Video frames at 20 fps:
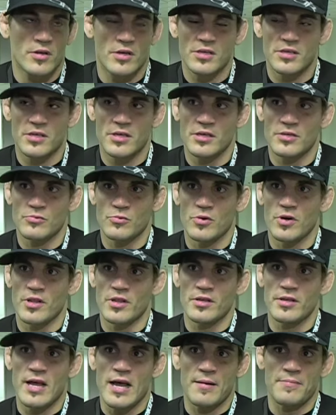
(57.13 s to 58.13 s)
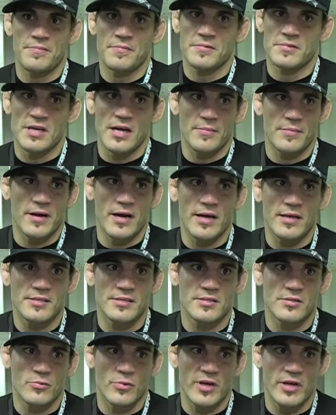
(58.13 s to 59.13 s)
He, he's one of the top top guys
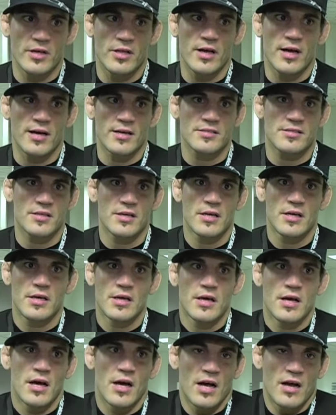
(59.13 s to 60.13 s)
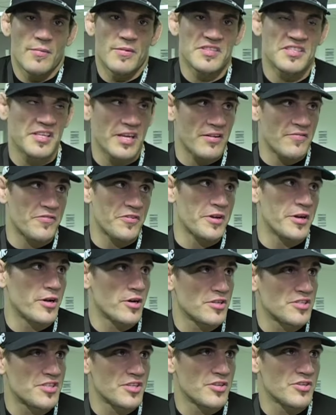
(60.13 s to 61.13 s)
in the weight class. Uh, I've been saying for
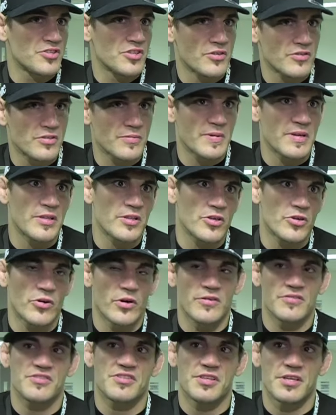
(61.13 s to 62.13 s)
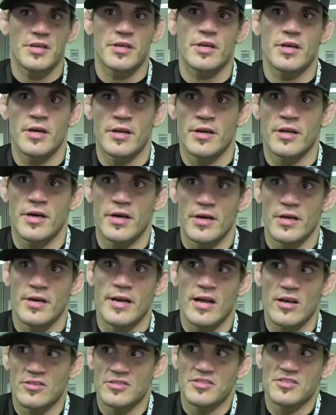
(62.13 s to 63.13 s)
years he deserves to be in the UFC, and uh,
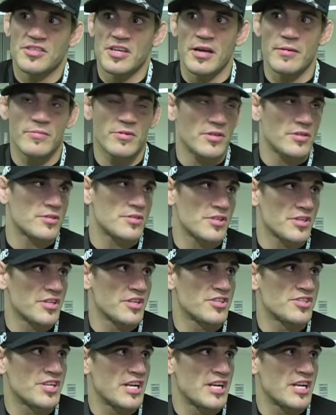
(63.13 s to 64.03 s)
now it's his time to, to, get a